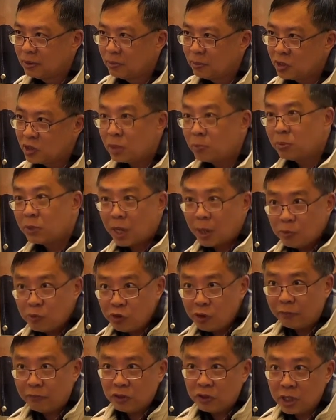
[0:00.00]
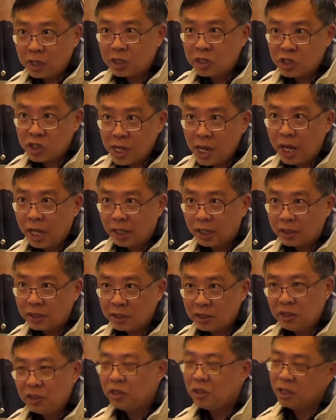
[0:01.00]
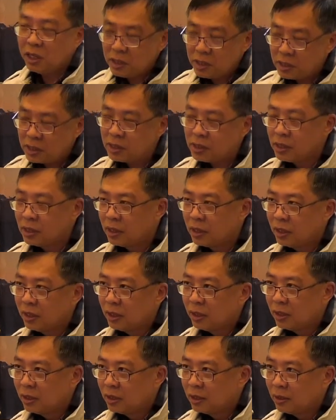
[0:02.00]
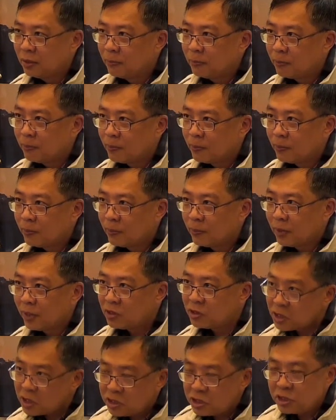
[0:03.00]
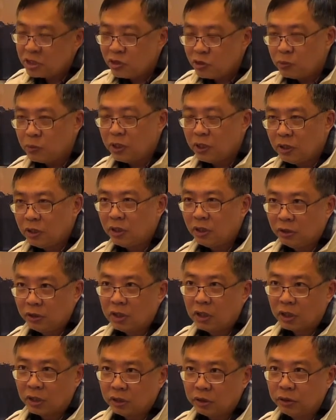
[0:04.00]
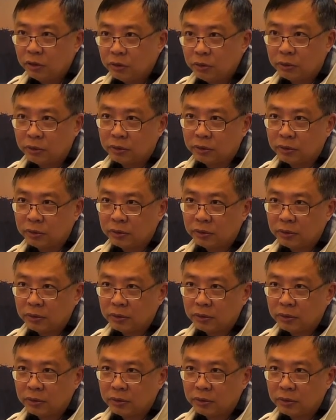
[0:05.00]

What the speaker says: But sometimes you have to take the stand. Certain things, as Christians, we do not do.